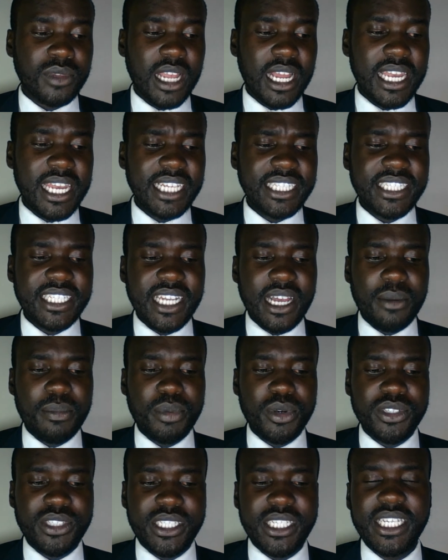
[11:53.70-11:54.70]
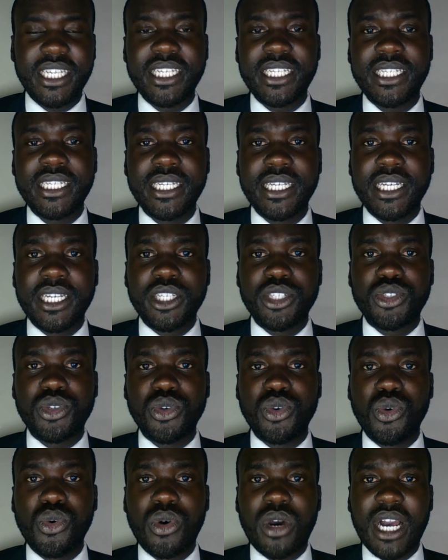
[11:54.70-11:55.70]
Let's now proceed to
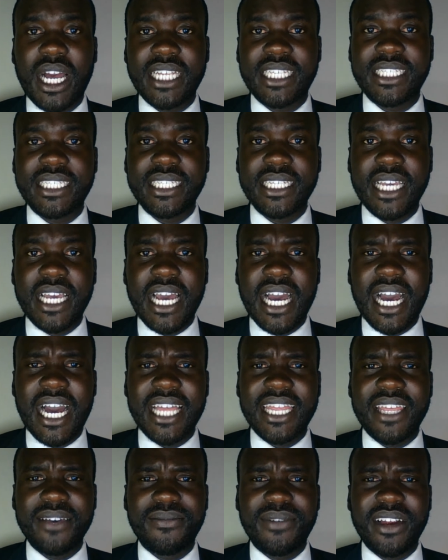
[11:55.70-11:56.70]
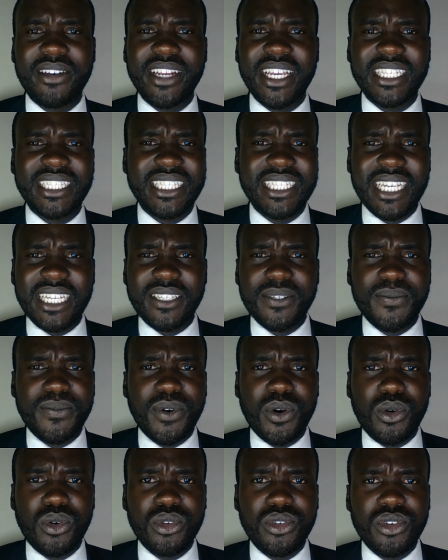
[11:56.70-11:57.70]
look at the various, just
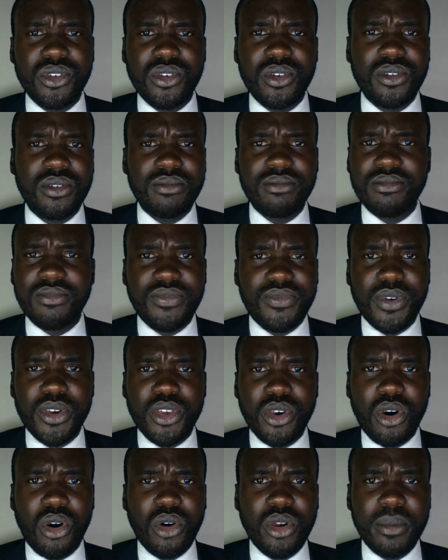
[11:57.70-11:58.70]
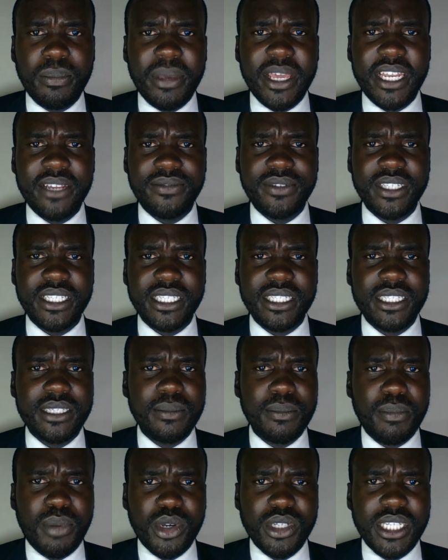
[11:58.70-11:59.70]
for, for your own benefit, it's
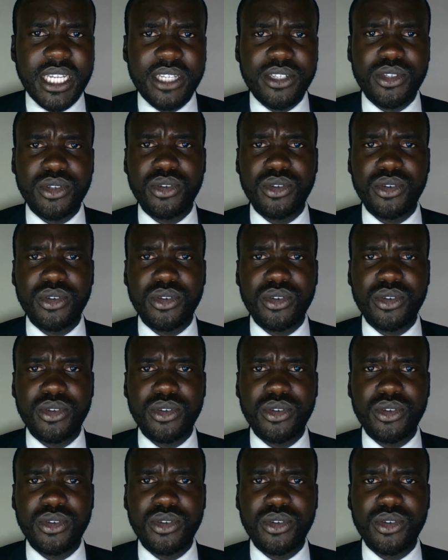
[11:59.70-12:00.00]
important